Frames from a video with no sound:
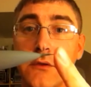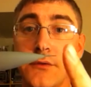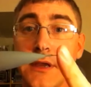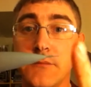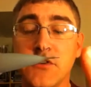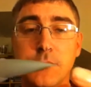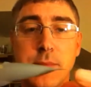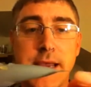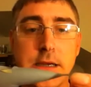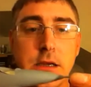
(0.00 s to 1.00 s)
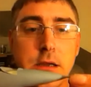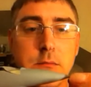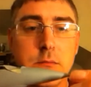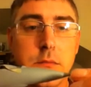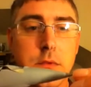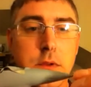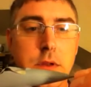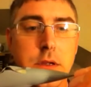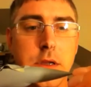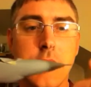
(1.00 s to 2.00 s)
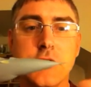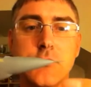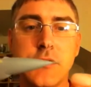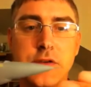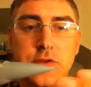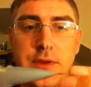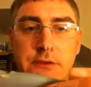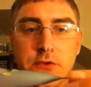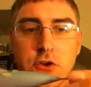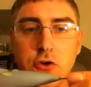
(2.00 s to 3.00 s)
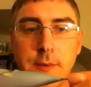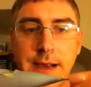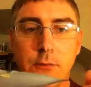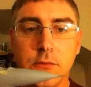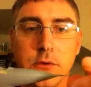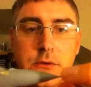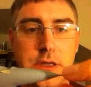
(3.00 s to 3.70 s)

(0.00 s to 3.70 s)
I'll say I've just made a new picture. That's going to come out.